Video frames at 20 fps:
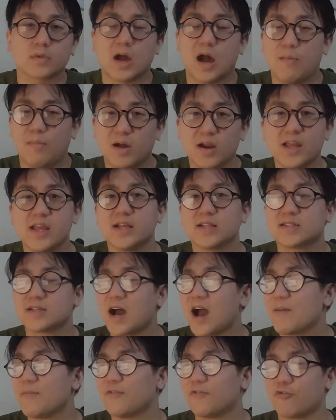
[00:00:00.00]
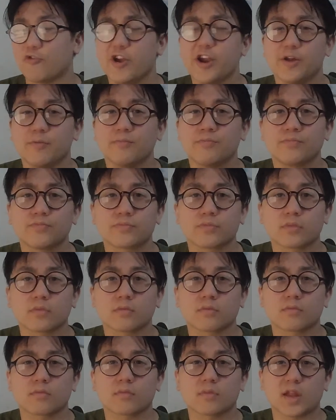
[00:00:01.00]
A money and time and freedom.
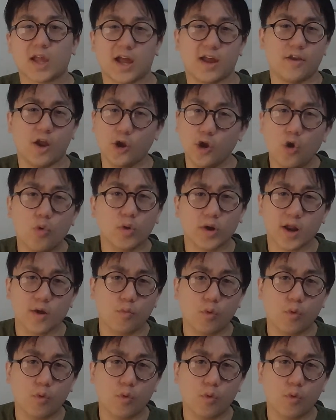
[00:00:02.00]
I know what I